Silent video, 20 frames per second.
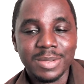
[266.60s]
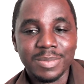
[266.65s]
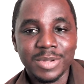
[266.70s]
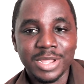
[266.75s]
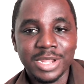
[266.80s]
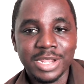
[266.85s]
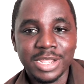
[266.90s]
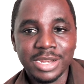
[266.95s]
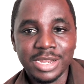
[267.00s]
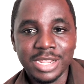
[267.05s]

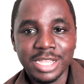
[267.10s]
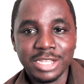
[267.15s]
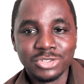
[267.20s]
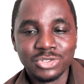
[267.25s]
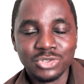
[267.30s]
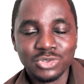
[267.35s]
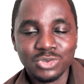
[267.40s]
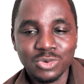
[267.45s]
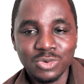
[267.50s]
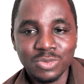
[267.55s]
But then there are
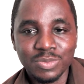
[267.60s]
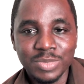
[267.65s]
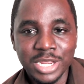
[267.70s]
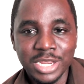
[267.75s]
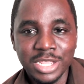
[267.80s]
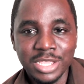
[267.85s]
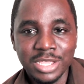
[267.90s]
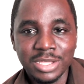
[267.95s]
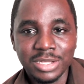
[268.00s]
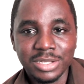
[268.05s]
so
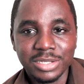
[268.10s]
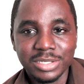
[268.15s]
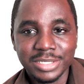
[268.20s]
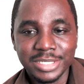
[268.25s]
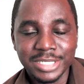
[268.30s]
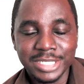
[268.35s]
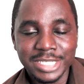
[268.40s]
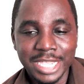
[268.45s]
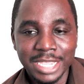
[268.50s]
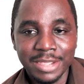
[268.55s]
many
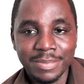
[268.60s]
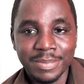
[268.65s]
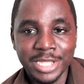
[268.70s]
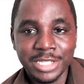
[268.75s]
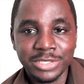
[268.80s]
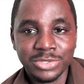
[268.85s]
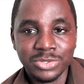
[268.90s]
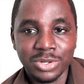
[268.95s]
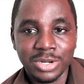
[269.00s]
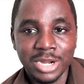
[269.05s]

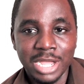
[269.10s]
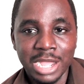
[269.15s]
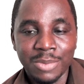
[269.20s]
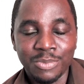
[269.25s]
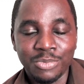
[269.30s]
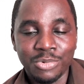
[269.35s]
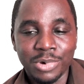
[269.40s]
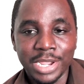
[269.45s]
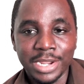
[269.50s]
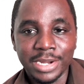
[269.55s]
segments on
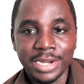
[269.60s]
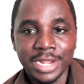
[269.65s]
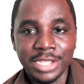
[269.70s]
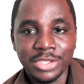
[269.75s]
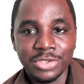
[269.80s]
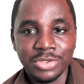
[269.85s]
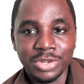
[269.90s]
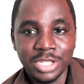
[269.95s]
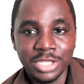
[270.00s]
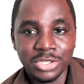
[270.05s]
Upwork
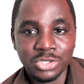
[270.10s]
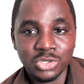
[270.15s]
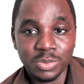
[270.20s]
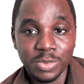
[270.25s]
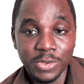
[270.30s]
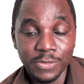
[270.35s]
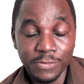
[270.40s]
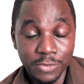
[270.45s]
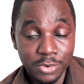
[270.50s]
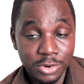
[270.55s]
that you need to
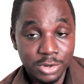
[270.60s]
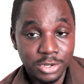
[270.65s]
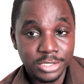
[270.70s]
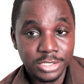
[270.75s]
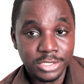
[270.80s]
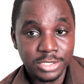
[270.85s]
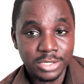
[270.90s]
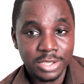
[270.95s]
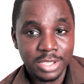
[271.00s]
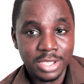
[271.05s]
be
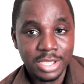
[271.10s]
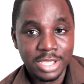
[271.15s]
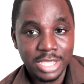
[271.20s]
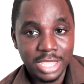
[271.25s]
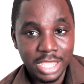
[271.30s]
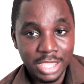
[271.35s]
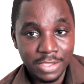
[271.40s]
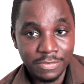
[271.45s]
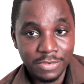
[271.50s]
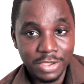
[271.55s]
focused.
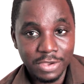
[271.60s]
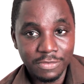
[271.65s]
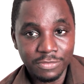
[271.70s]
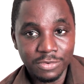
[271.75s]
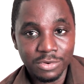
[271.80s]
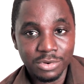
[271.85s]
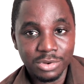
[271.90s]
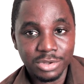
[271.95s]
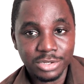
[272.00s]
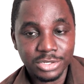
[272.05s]
If you are
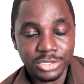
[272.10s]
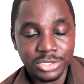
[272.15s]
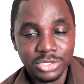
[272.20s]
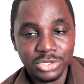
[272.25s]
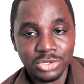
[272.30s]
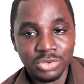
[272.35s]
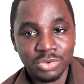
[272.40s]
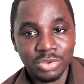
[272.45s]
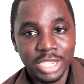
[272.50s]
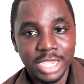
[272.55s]

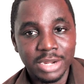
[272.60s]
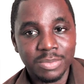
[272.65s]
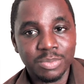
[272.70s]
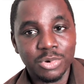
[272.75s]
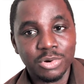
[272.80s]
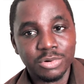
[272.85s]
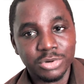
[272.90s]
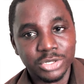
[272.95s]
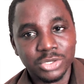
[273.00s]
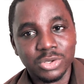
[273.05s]
focused, you get
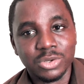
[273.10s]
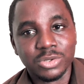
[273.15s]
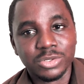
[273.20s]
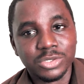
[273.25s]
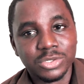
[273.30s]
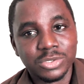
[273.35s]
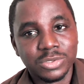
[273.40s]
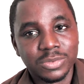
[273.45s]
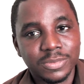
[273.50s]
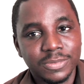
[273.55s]
more
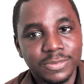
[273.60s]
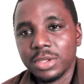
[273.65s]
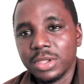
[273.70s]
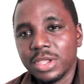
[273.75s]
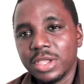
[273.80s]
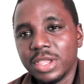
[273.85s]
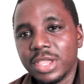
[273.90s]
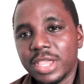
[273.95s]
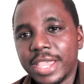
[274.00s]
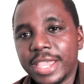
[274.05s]
results.
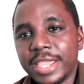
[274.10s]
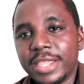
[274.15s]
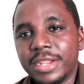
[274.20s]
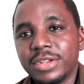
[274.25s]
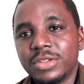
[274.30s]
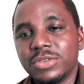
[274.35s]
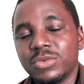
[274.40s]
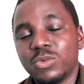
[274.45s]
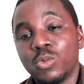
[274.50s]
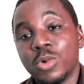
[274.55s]

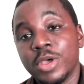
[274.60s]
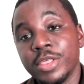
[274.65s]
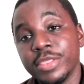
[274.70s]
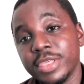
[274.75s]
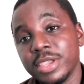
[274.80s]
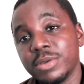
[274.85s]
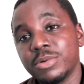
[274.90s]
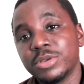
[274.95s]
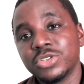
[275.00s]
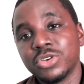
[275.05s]
And one
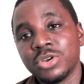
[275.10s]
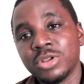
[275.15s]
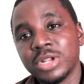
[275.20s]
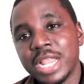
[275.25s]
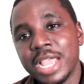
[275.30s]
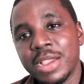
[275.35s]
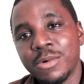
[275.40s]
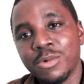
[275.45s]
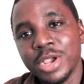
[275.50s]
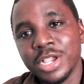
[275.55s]
thing with
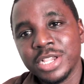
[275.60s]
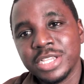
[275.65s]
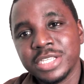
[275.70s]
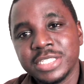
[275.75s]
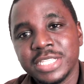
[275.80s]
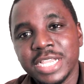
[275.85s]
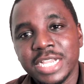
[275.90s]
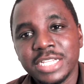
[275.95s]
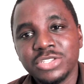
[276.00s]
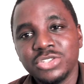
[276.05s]
online work
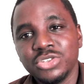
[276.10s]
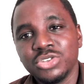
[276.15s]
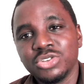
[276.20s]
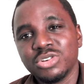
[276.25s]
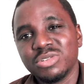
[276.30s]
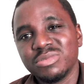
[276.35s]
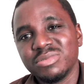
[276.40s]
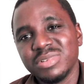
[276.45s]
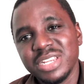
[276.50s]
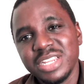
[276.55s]
is that you
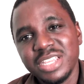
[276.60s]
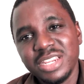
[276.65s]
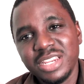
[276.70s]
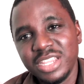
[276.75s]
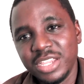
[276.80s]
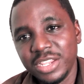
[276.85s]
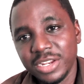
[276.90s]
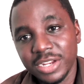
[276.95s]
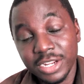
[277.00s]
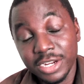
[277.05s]
don't really
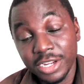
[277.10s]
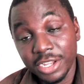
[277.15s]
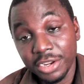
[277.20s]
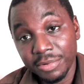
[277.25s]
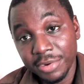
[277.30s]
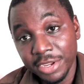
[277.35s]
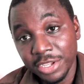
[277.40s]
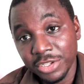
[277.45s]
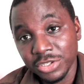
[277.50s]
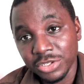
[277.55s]
need a
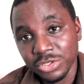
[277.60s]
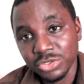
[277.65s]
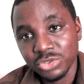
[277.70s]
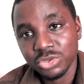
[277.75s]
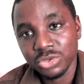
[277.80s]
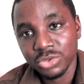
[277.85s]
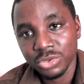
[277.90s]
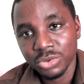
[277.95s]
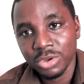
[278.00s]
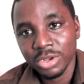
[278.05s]
degree
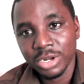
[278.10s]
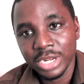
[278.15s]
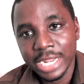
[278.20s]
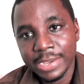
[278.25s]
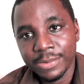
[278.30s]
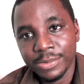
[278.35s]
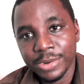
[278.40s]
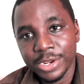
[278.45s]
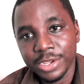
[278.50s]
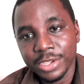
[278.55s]
to do
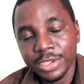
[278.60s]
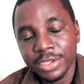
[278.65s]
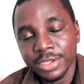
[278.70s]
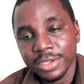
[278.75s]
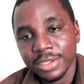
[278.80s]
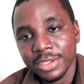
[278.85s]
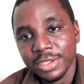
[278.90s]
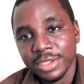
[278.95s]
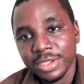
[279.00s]
online work.